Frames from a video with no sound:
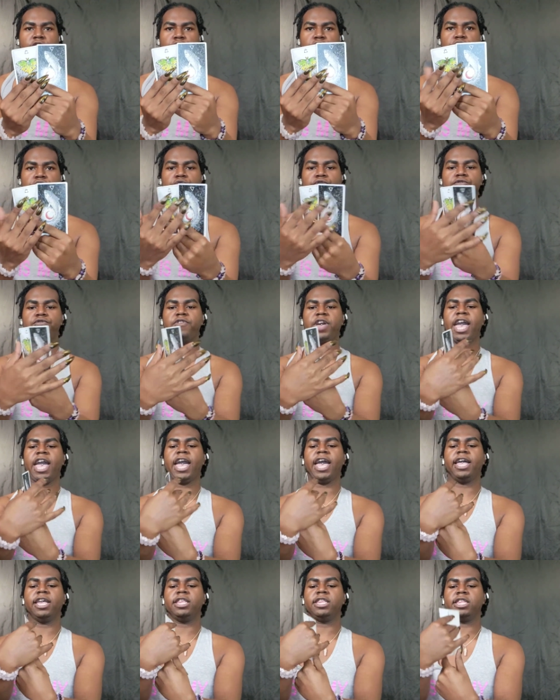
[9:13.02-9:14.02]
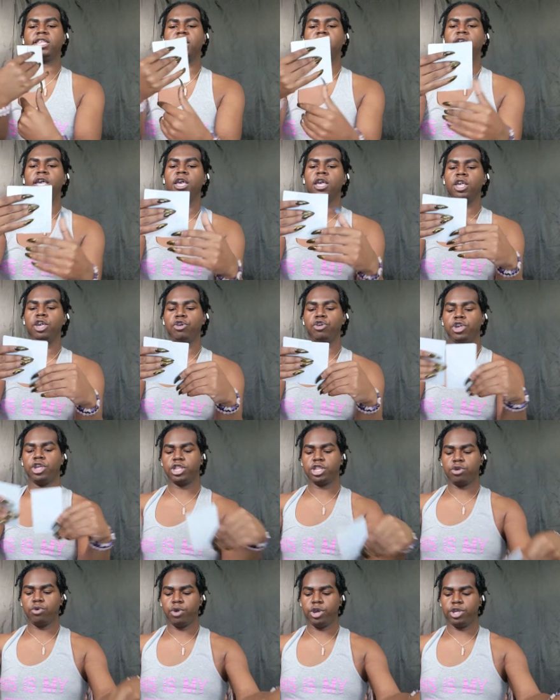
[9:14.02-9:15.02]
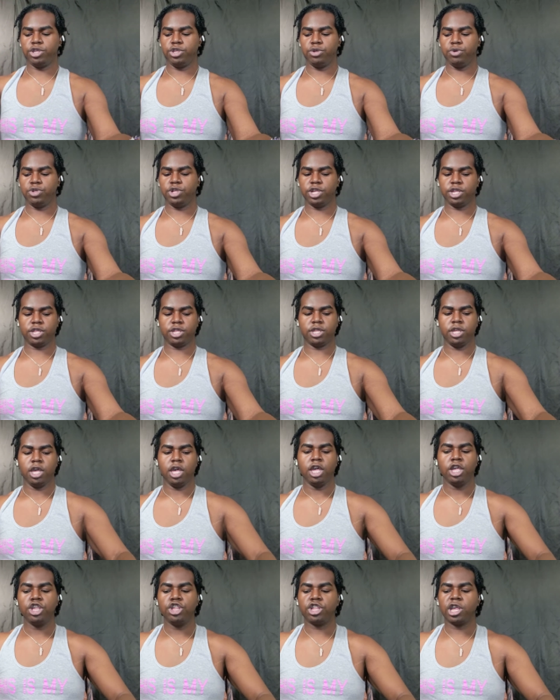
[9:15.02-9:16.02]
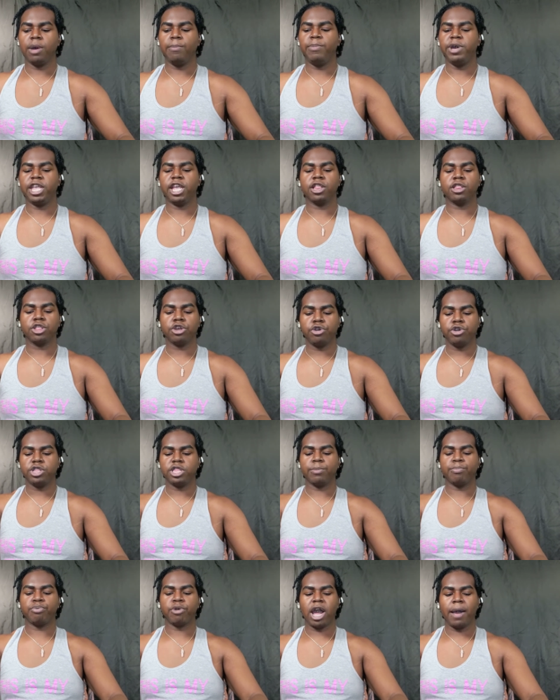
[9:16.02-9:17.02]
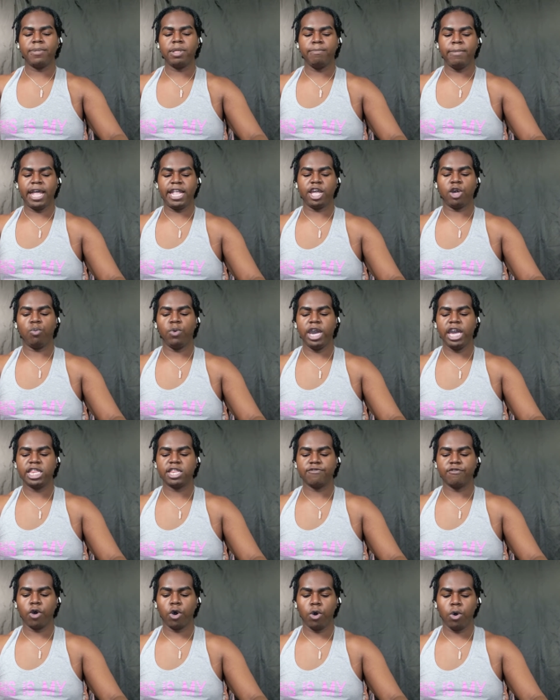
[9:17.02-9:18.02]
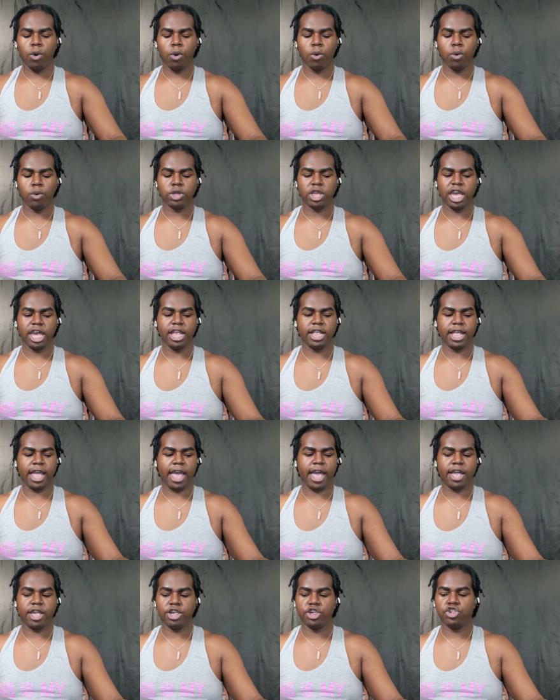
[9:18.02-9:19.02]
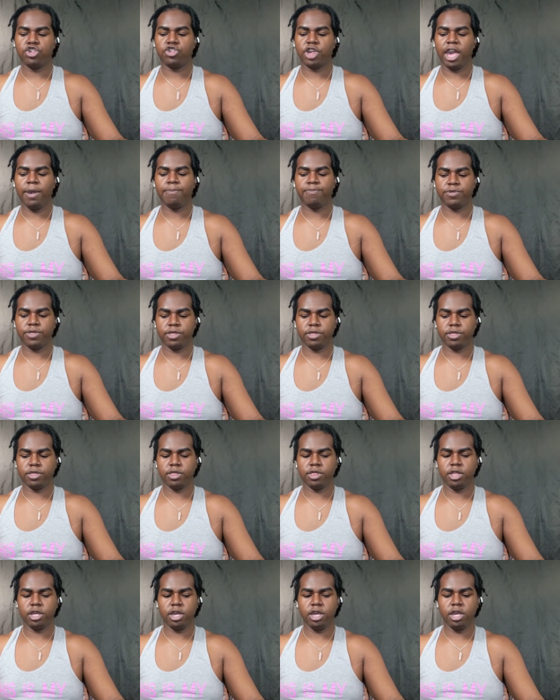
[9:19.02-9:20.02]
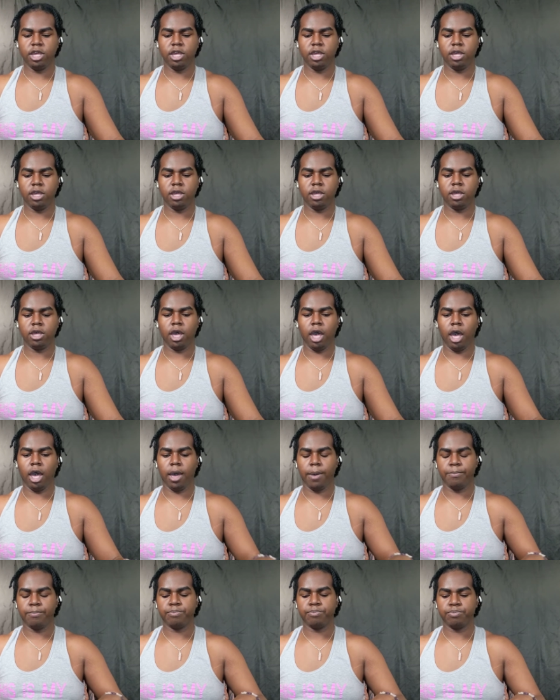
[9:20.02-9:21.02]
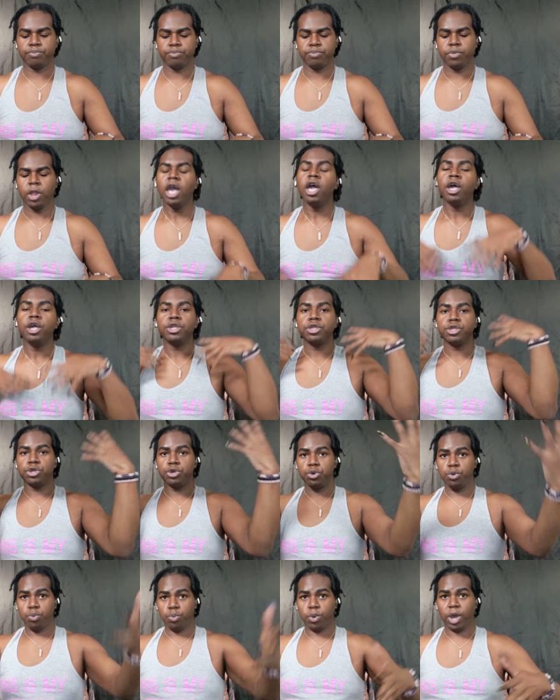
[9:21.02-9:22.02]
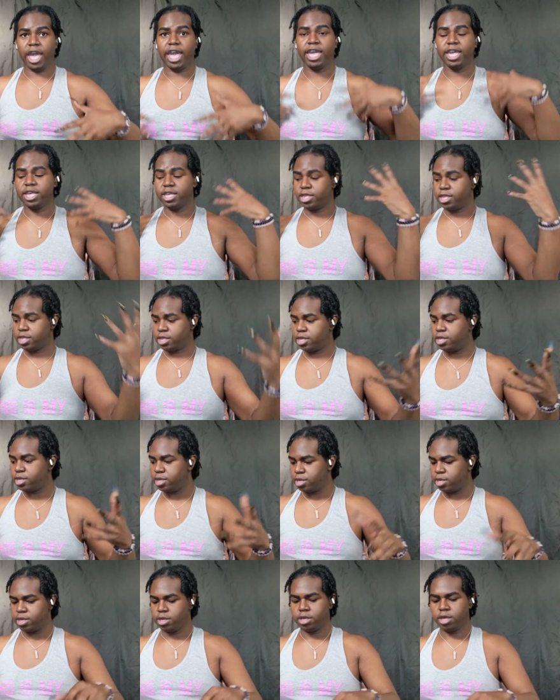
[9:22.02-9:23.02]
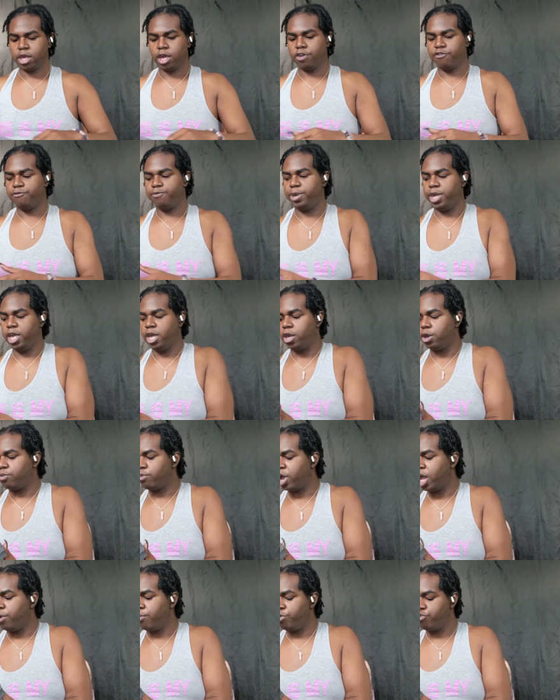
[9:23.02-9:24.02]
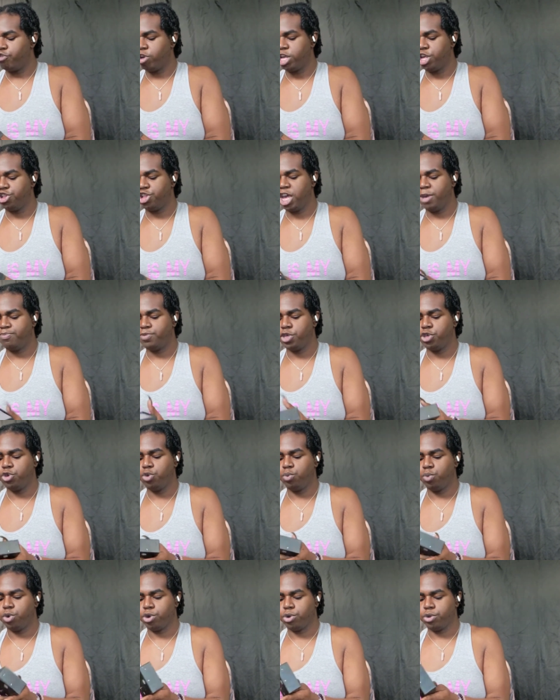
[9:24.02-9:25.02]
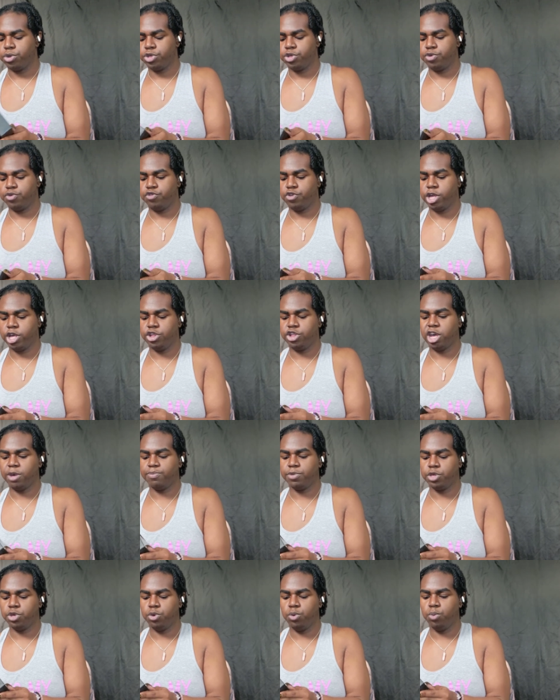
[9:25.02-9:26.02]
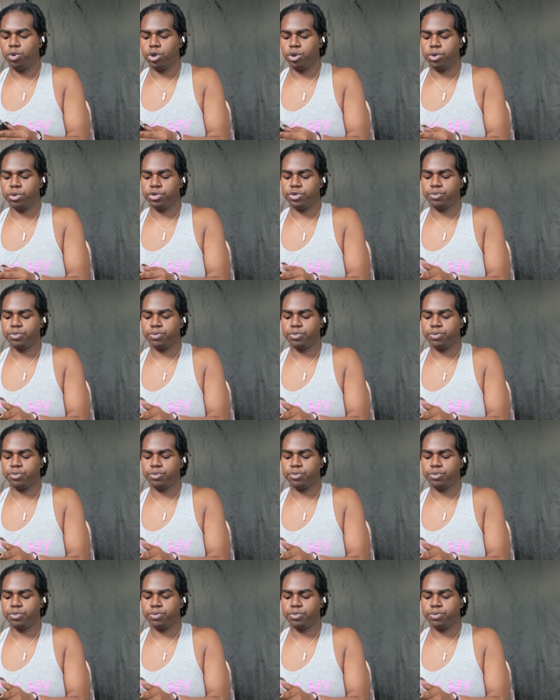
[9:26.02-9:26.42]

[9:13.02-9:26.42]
there too fast, you're just going to just jump in and learn the problematic ways of old and not shape the um, new ways of being, right? We're trying to shape the new world. We're trying to shape the new world.